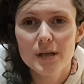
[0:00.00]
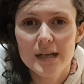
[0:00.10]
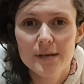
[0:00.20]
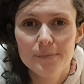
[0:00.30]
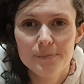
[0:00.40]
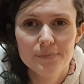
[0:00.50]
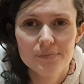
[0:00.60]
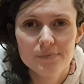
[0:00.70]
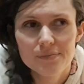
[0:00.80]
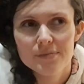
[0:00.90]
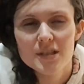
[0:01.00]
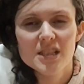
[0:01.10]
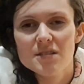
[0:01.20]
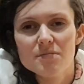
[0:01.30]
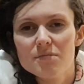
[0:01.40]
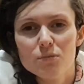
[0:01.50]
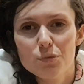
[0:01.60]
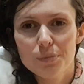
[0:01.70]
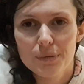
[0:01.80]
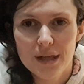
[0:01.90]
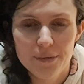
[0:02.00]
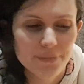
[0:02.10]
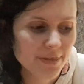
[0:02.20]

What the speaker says: I couldn't do without.